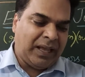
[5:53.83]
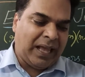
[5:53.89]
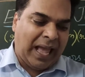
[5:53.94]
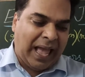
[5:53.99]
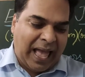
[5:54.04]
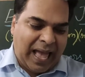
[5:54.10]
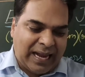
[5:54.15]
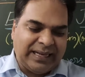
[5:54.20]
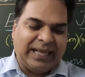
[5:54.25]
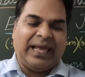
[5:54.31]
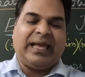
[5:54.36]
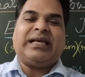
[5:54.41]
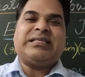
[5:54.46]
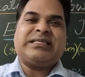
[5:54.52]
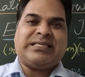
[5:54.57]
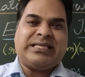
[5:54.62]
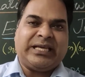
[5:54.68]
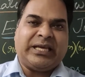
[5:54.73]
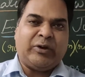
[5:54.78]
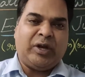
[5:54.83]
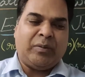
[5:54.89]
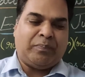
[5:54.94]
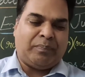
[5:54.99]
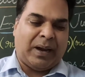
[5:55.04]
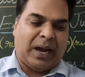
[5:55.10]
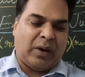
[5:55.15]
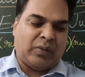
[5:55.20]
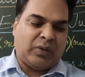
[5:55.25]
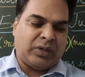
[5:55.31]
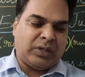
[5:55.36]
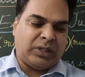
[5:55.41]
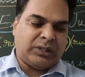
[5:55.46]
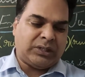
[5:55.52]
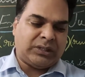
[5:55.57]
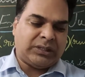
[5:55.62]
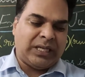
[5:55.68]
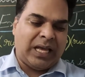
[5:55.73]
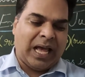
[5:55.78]
and executive
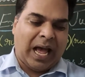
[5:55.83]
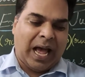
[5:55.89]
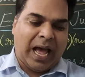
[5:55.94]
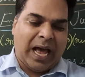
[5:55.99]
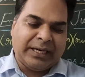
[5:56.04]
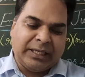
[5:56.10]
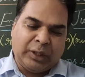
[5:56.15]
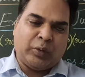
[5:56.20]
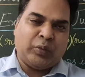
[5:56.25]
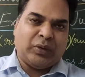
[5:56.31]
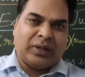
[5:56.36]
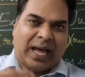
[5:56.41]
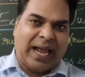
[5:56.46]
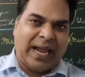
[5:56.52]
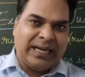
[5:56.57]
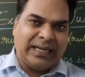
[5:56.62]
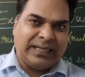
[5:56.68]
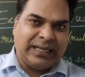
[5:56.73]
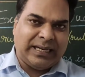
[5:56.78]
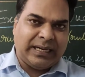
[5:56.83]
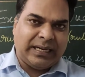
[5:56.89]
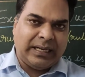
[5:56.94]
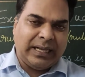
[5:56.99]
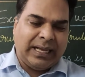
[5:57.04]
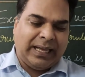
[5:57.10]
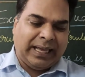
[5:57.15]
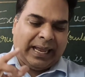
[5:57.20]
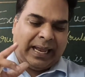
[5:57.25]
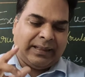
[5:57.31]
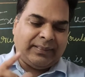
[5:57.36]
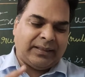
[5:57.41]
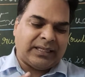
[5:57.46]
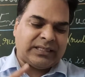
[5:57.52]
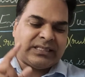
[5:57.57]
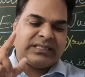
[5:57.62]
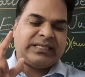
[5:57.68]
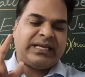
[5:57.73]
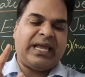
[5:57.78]
powers are united in the
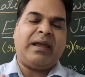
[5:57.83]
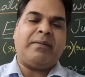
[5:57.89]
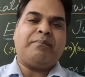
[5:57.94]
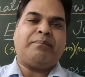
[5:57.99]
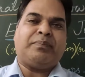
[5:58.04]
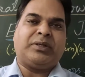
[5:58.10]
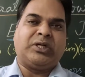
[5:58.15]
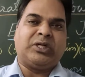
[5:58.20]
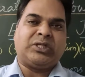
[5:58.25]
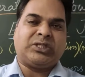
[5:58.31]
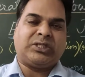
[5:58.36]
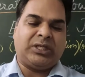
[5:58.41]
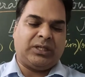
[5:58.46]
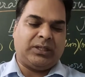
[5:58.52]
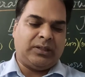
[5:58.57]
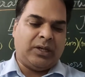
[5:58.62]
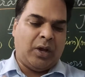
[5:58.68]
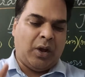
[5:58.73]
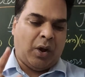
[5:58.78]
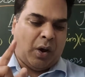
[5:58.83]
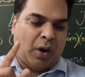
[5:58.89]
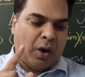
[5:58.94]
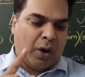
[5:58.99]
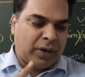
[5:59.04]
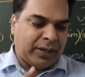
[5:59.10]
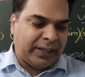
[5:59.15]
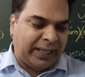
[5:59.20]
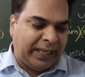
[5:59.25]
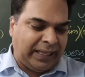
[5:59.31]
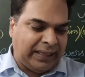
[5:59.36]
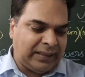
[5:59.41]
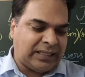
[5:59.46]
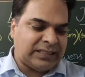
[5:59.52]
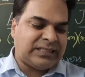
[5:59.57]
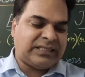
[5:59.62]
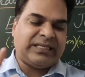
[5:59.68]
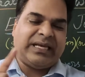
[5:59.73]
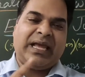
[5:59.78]
same person or in the
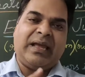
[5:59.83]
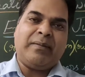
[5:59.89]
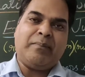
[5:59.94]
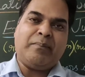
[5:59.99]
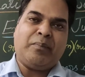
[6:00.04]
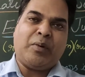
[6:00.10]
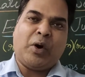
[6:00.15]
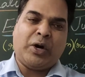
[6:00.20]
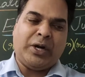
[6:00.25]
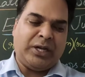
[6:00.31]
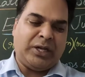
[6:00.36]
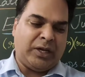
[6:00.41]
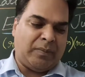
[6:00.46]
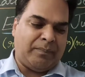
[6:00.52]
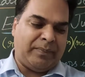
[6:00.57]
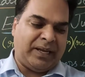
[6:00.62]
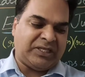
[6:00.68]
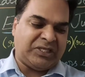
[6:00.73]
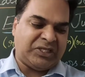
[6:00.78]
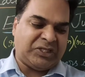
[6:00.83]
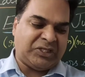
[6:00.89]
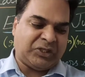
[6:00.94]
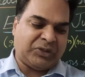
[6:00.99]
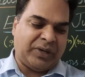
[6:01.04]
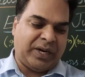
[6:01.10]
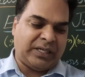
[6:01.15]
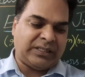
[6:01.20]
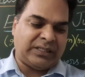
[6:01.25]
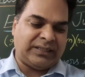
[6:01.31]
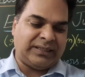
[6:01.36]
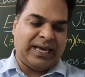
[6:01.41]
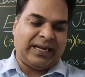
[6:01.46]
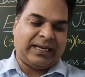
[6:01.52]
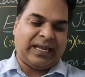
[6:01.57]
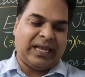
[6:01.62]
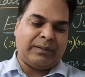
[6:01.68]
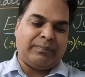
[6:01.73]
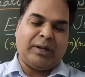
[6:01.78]
same body of magistrates, there
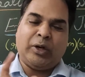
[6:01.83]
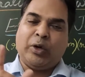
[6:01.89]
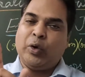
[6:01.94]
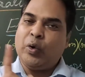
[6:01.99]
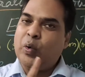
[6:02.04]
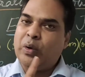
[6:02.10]
can be no